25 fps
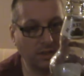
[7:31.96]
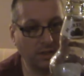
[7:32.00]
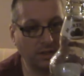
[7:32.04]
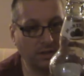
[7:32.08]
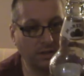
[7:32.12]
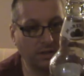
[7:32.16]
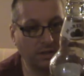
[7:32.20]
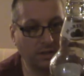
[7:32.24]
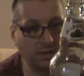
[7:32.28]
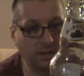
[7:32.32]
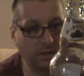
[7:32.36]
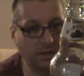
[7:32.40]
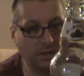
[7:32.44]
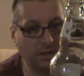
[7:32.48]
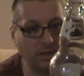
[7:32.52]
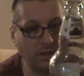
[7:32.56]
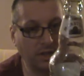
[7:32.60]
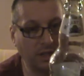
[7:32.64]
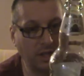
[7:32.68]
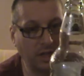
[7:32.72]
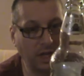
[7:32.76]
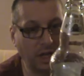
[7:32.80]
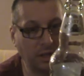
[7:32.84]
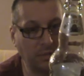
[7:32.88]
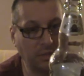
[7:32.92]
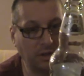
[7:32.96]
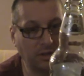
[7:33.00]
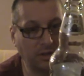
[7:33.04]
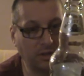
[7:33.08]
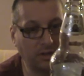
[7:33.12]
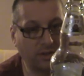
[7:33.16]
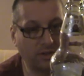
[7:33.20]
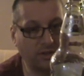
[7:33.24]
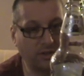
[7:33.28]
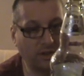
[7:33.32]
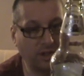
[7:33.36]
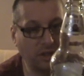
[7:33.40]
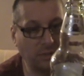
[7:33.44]
now? about the
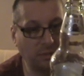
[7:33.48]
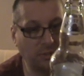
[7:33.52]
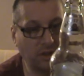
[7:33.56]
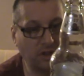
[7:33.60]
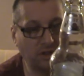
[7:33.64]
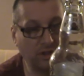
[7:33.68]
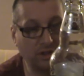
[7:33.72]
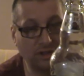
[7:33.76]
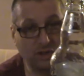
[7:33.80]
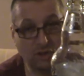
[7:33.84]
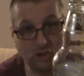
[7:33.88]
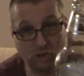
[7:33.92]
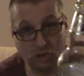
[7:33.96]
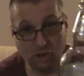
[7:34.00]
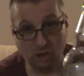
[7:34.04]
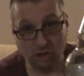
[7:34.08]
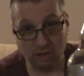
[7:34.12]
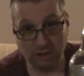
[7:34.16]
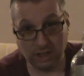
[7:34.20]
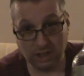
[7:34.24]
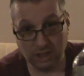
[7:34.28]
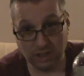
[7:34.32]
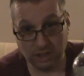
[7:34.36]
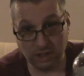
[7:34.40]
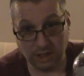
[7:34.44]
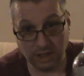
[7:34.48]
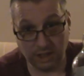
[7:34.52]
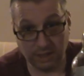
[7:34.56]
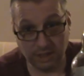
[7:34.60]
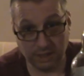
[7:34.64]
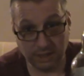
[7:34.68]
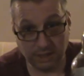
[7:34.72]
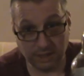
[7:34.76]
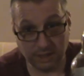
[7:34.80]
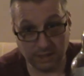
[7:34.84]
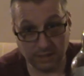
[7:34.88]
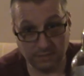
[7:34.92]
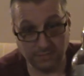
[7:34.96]
three months journey to
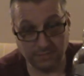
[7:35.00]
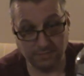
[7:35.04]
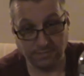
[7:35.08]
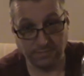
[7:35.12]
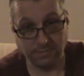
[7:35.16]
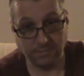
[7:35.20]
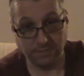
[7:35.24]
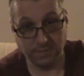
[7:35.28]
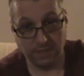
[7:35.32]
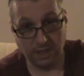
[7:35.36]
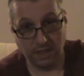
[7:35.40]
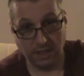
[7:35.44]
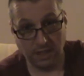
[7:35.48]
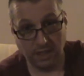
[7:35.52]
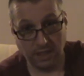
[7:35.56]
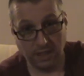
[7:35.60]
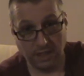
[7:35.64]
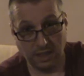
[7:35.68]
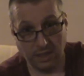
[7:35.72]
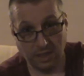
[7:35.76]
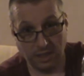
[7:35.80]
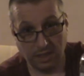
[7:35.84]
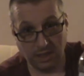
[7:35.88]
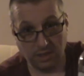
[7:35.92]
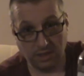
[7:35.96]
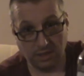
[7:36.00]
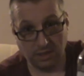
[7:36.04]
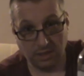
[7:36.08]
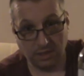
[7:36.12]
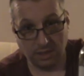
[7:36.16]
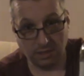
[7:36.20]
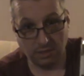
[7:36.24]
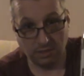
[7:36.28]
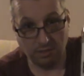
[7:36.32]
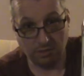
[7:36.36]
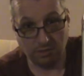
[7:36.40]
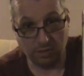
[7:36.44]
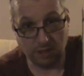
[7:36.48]
India.
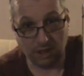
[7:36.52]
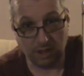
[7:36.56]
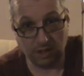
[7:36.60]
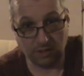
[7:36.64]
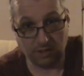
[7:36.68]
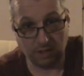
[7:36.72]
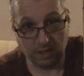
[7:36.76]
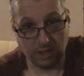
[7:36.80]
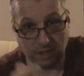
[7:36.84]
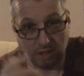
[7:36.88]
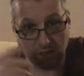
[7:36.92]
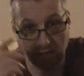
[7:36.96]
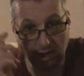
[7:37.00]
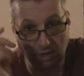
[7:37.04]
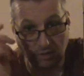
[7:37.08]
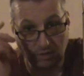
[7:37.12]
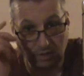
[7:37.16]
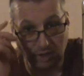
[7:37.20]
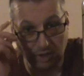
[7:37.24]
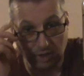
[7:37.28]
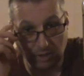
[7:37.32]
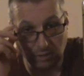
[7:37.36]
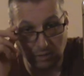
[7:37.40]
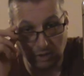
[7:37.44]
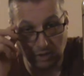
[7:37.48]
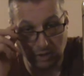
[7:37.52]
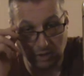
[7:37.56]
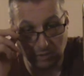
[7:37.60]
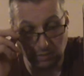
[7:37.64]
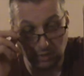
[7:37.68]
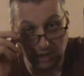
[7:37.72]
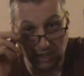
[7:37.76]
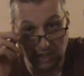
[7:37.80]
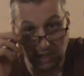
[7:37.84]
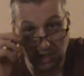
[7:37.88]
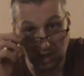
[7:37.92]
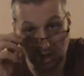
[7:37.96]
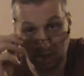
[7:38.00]
Now, I think if anybody's
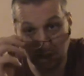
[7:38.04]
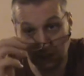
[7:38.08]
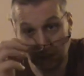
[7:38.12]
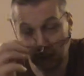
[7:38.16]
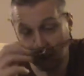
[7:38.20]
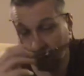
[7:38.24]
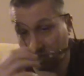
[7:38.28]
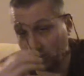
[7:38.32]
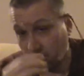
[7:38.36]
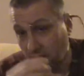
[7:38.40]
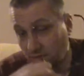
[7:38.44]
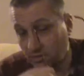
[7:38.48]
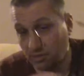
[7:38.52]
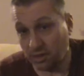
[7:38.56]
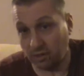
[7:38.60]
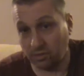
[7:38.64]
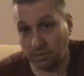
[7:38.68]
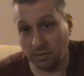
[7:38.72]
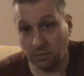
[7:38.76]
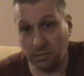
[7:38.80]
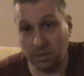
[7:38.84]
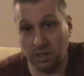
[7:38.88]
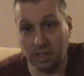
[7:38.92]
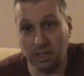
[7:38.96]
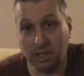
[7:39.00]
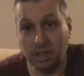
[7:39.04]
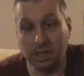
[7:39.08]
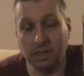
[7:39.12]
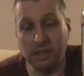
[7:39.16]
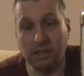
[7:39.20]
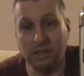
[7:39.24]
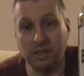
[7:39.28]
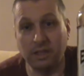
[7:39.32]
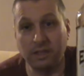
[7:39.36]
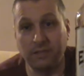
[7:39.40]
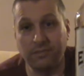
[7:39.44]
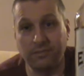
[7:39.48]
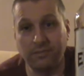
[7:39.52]
been to India, and I've never been to
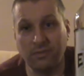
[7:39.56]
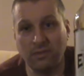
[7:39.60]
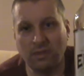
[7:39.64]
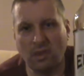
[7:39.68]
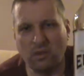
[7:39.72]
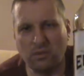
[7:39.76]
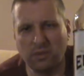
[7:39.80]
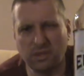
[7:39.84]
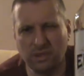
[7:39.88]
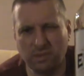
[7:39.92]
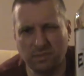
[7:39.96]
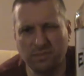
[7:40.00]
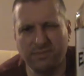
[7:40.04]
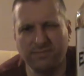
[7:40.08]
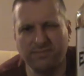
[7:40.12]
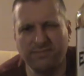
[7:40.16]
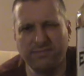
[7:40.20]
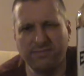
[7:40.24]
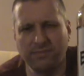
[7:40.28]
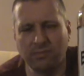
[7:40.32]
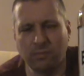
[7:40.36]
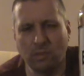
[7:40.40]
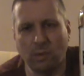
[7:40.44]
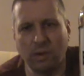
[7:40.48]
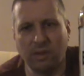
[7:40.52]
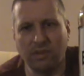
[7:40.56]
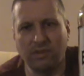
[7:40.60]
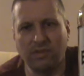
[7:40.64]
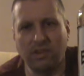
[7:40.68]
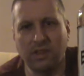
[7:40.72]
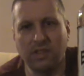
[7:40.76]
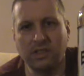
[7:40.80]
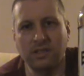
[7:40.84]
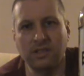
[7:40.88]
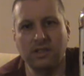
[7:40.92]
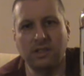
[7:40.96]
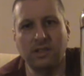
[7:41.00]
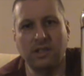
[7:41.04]
India, I always quite
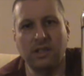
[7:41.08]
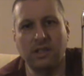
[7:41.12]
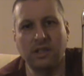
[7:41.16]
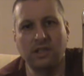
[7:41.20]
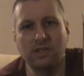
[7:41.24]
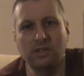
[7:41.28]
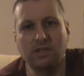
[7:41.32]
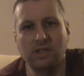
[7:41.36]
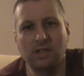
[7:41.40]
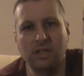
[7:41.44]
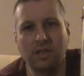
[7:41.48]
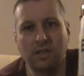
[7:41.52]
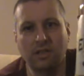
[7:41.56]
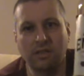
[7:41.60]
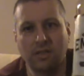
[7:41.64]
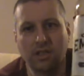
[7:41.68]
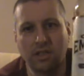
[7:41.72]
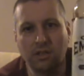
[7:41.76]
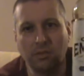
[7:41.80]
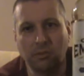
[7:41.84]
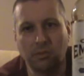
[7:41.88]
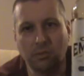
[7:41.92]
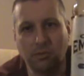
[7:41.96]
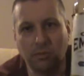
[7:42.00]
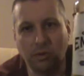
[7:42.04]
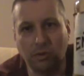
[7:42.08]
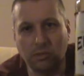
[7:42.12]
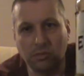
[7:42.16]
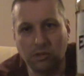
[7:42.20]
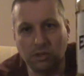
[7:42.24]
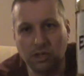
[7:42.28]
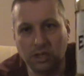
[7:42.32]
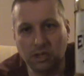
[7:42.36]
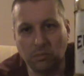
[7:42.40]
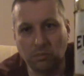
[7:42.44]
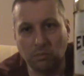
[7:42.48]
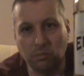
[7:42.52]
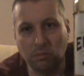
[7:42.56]
fancy that actually. I think you would probably
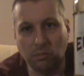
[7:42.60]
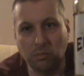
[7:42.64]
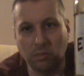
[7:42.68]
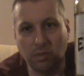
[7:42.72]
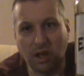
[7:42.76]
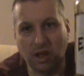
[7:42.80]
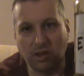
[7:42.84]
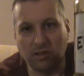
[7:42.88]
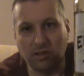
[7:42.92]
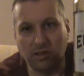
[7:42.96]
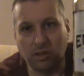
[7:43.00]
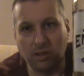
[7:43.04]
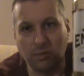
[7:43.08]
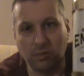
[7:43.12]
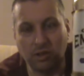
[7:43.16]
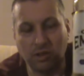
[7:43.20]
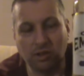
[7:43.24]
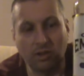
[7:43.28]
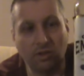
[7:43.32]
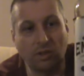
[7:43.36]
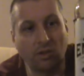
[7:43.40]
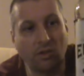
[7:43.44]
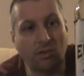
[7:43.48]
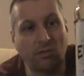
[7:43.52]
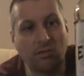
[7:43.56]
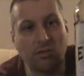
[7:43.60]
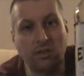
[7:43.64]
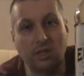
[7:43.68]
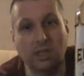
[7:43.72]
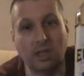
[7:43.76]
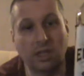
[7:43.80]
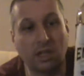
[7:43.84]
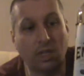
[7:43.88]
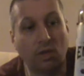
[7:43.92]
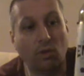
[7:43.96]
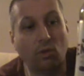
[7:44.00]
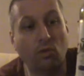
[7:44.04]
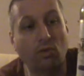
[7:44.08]
need a three month holiday to
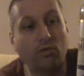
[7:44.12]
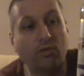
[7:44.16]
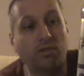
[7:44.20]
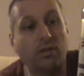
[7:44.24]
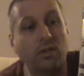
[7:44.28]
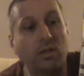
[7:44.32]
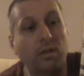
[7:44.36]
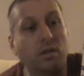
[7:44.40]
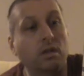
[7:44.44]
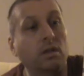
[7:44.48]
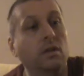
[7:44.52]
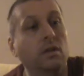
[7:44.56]
get over it,